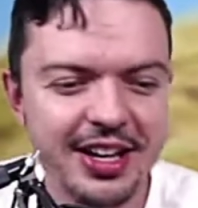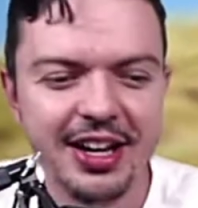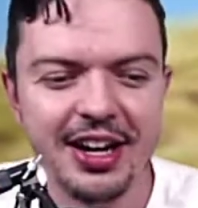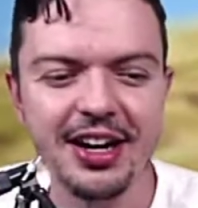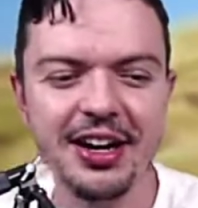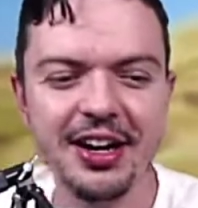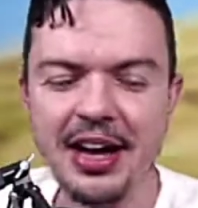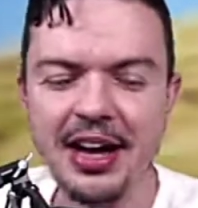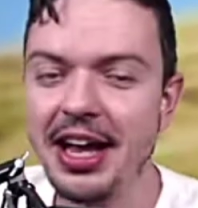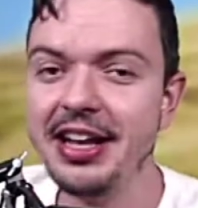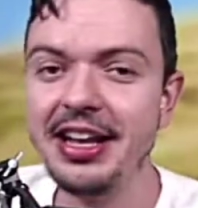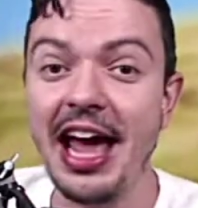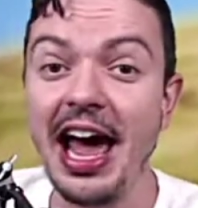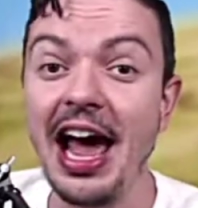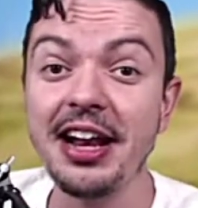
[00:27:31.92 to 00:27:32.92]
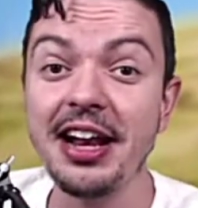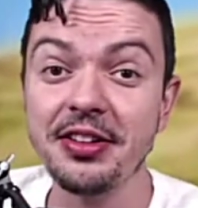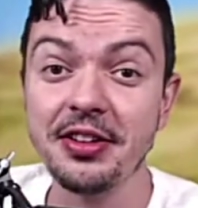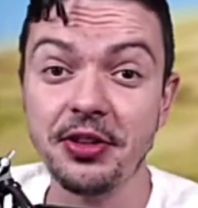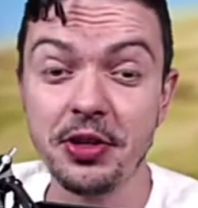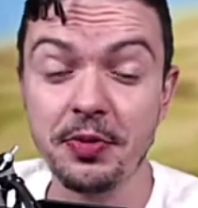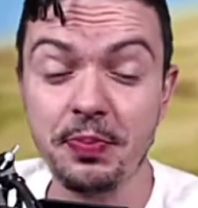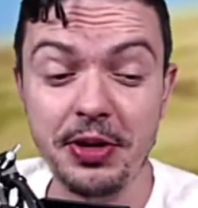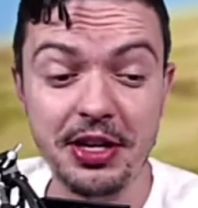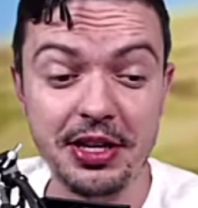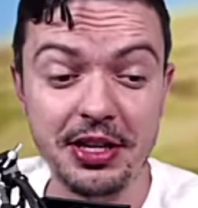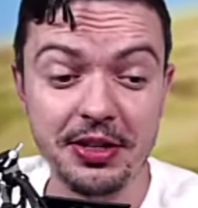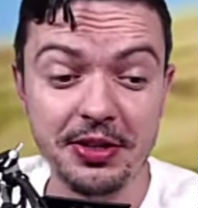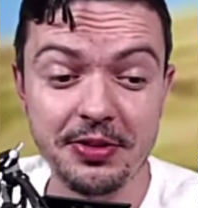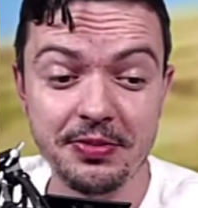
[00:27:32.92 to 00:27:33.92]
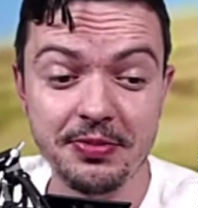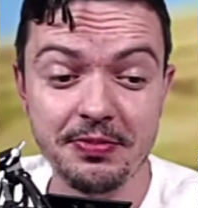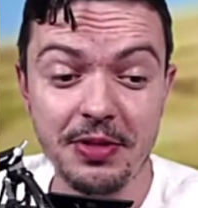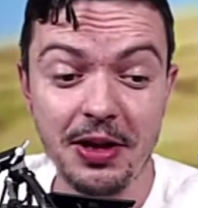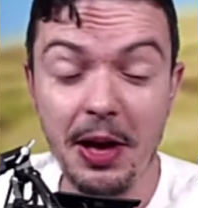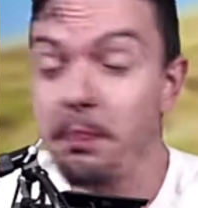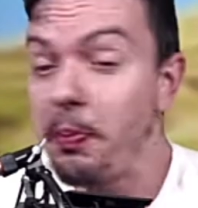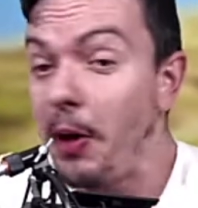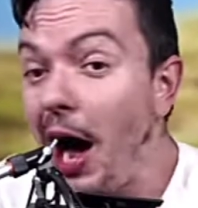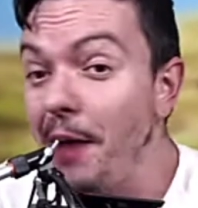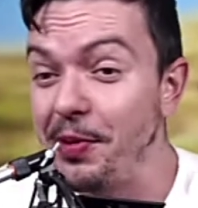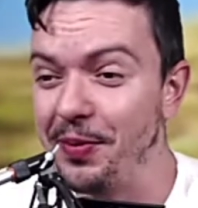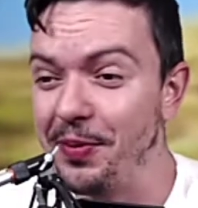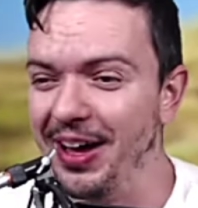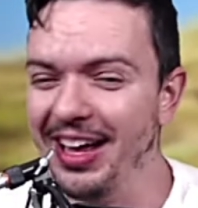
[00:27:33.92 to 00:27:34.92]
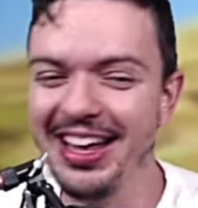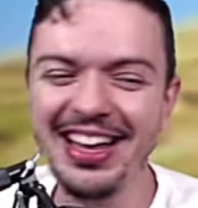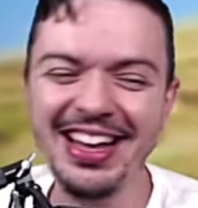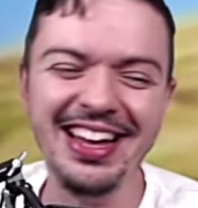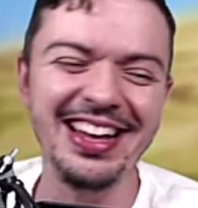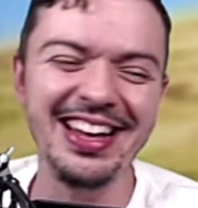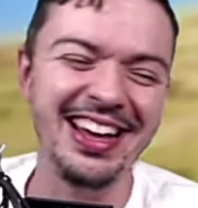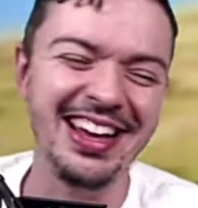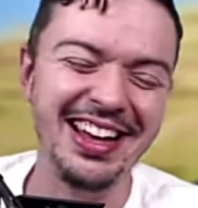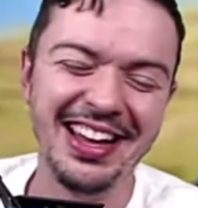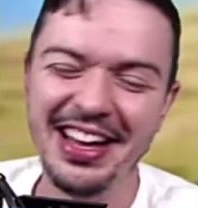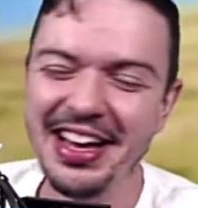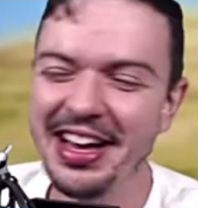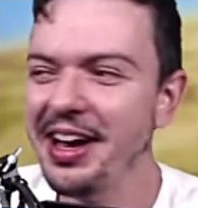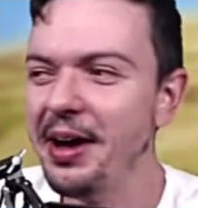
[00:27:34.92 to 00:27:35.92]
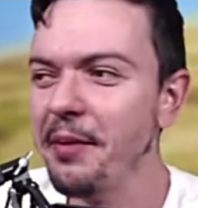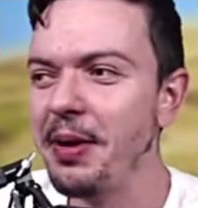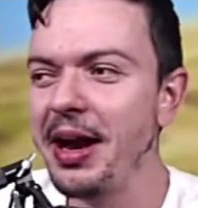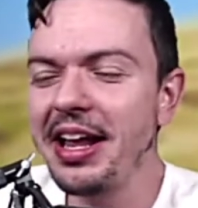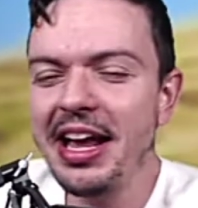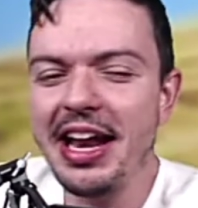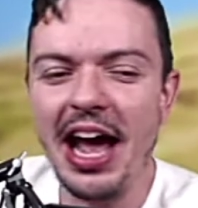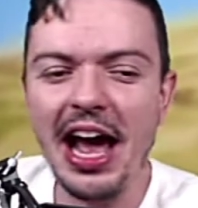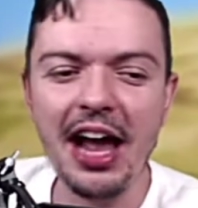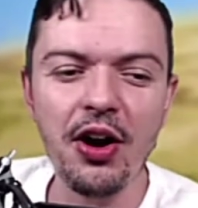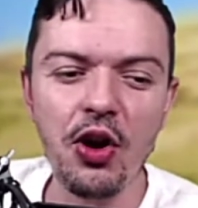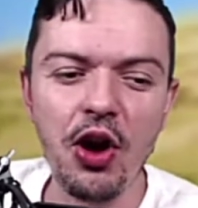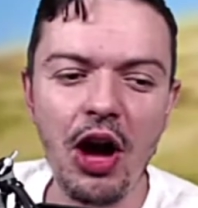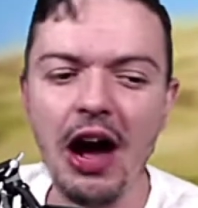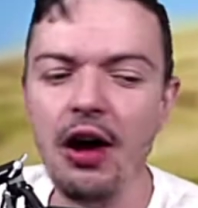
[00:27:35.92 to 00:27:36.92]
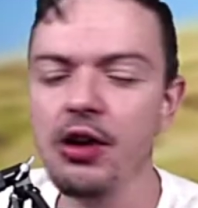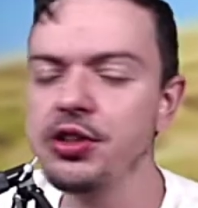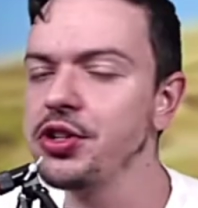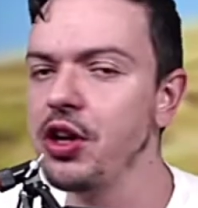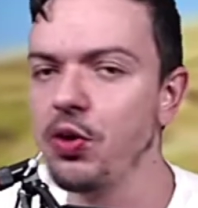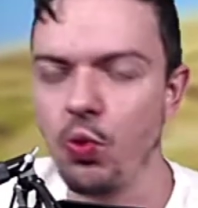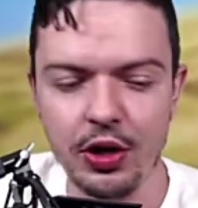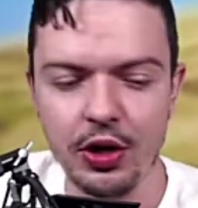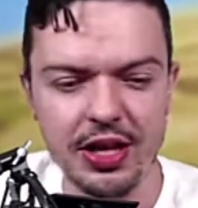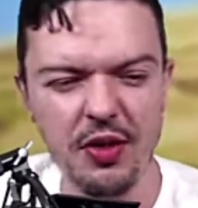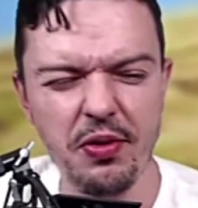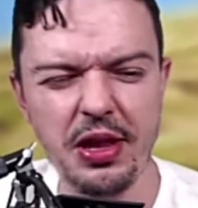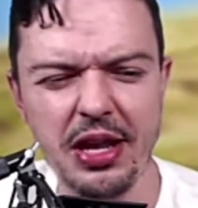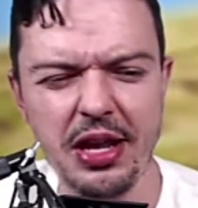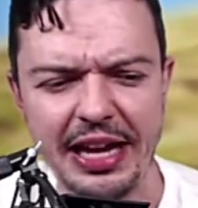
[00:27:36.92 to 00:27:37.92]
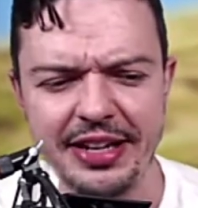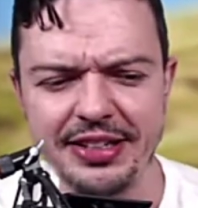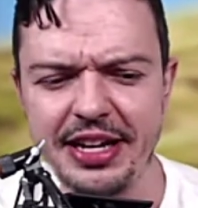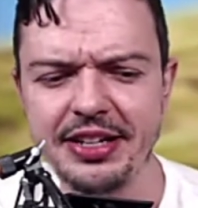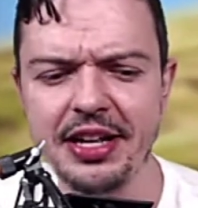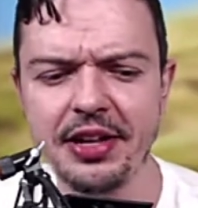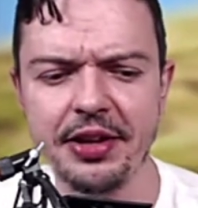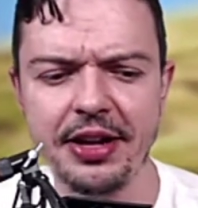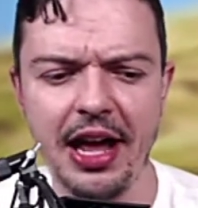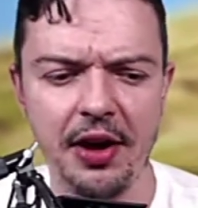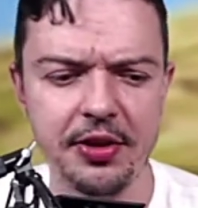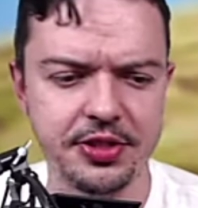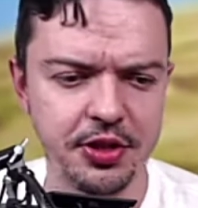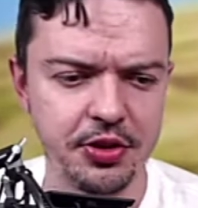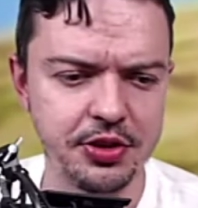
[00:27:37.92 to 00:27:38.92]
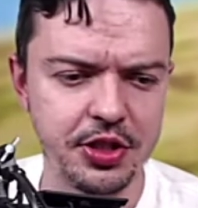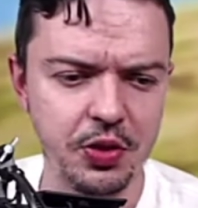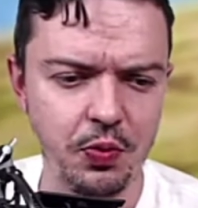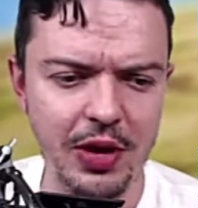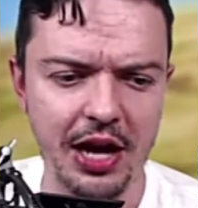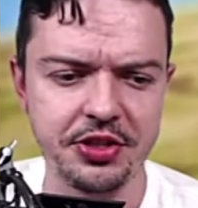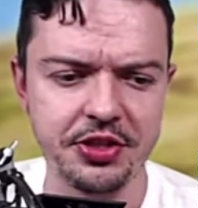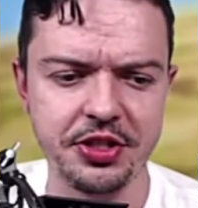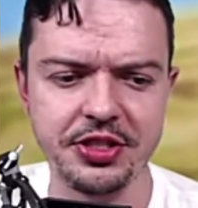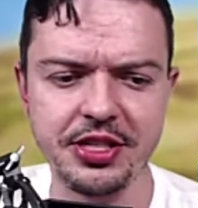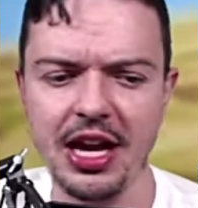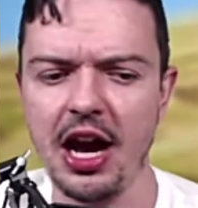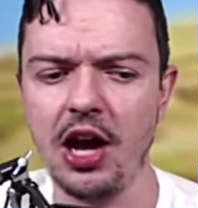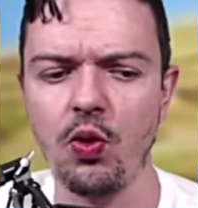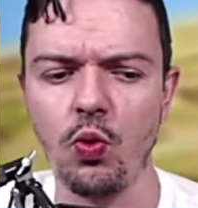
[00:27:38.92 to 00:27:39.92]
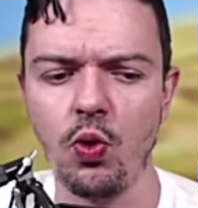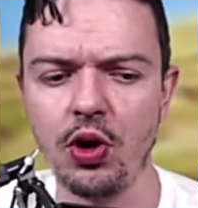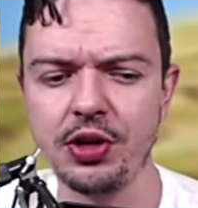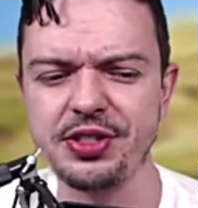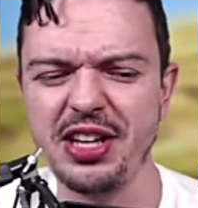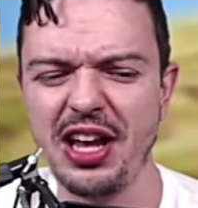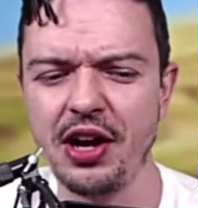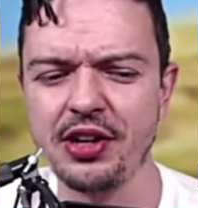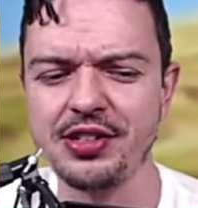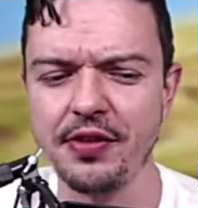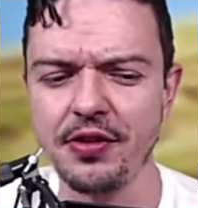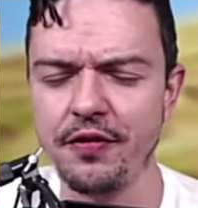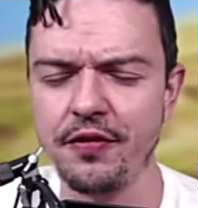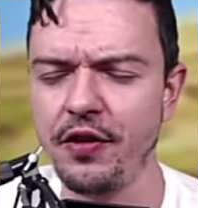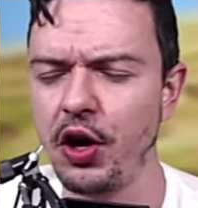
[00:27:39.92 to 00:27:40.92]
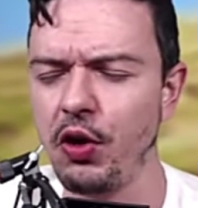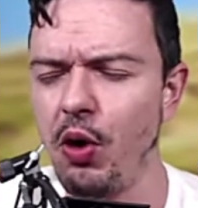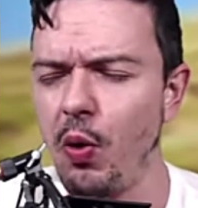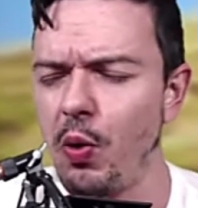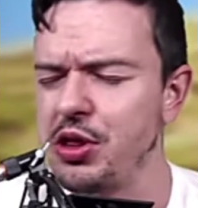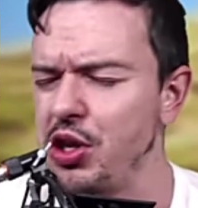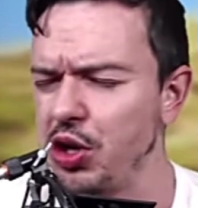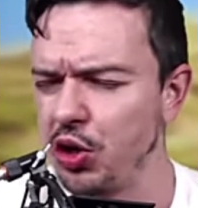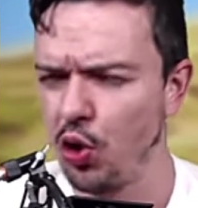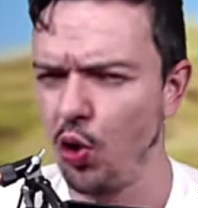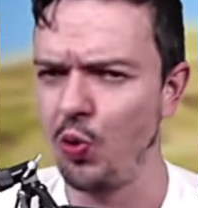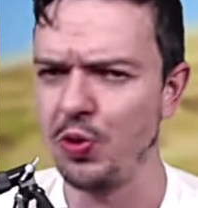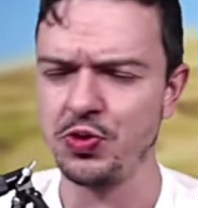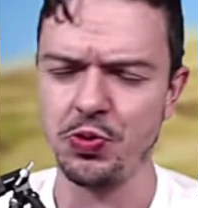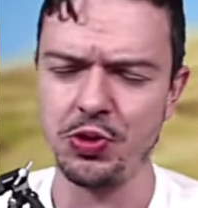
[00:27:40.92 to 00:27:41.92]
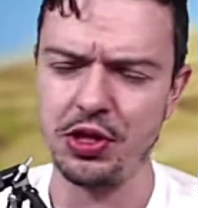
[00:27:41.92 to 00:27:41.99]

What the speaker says: And that could be a problem. But again, I don't know how it's going to work. They really detail it out. So until we actually see how it works, it's kind of tough to figure out what their goal is.